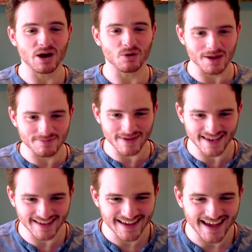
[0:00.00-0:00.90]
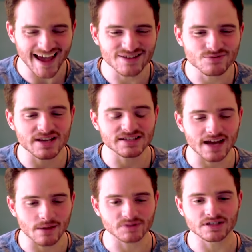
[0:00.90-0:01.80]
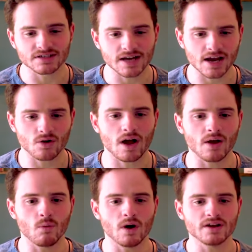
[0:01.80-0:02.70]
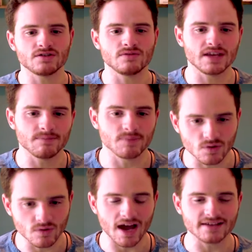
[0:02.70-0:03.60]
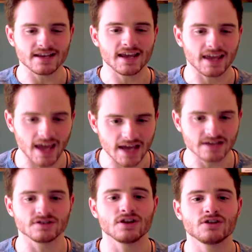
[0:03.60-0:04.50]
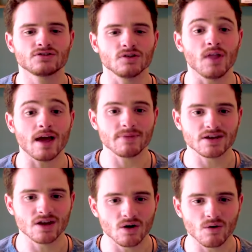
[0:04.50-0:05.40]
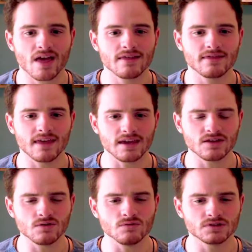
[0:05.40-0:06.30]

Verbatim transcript: Bear with me as we establish this channel, I want to keep you guys engaged. So let me know. Thank you